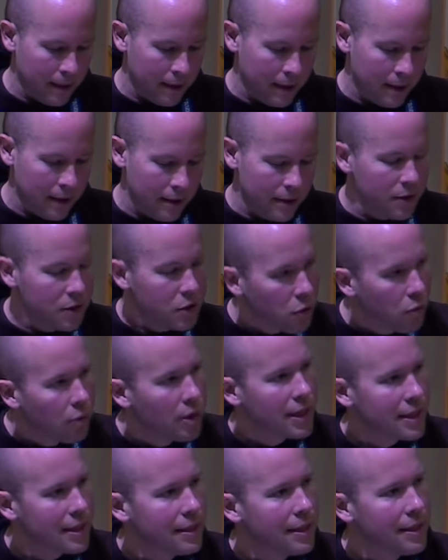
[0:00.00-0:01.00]
The
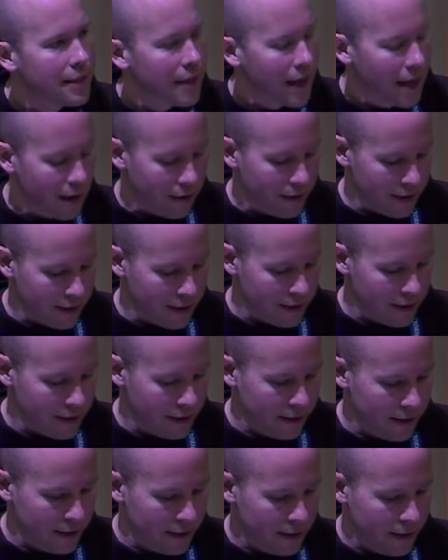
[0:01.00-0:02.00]
choice is ours.
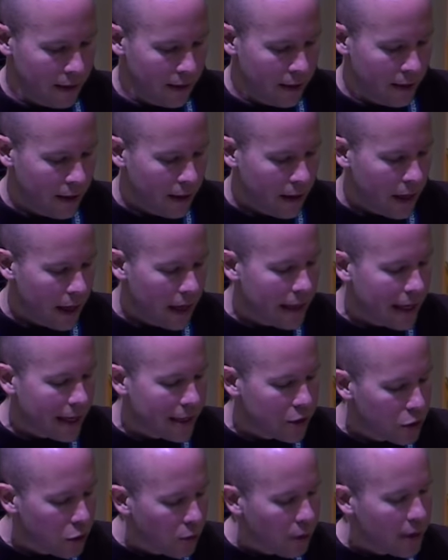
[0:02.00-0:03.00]
And that
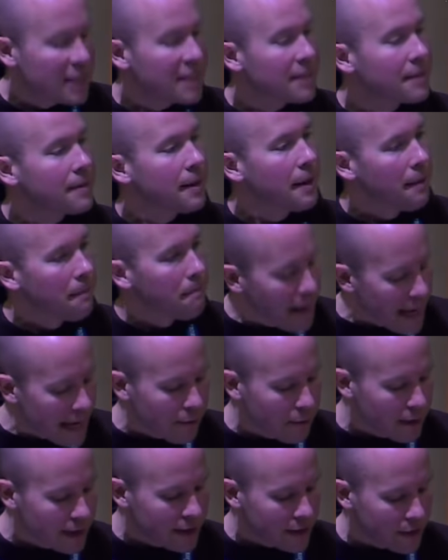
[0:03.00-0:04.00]
choice may
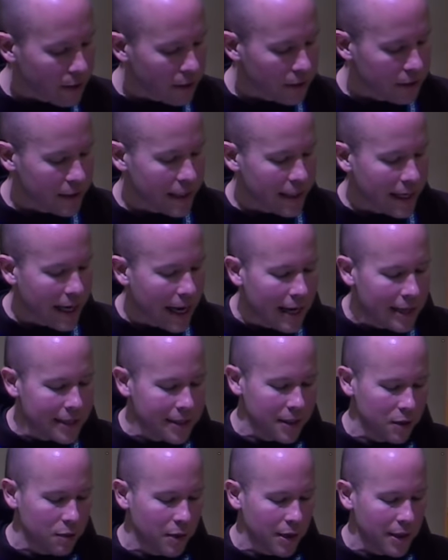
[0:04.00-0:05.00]
result in
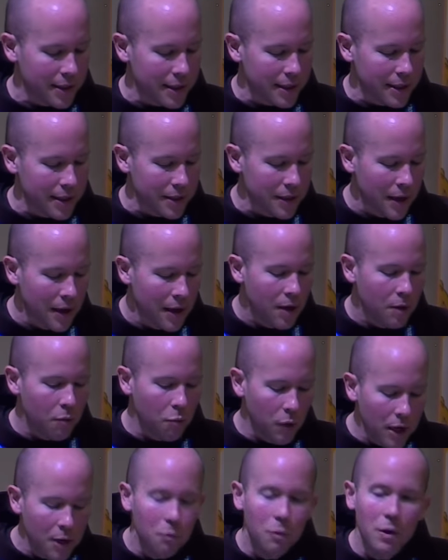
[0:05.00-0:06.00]
consequences
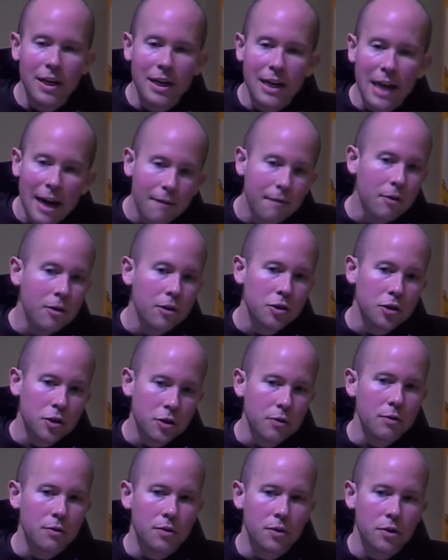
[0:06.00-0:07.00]
we would never
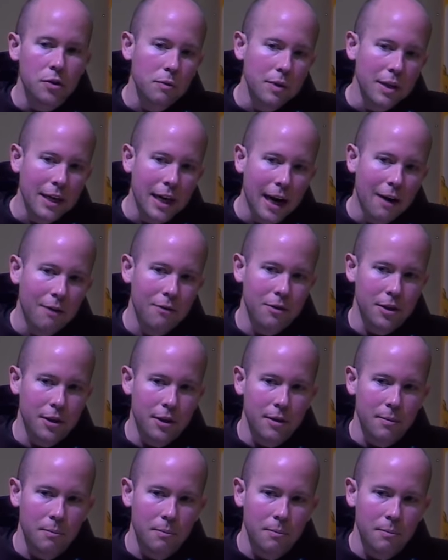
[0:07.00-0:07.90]
choose to encounter.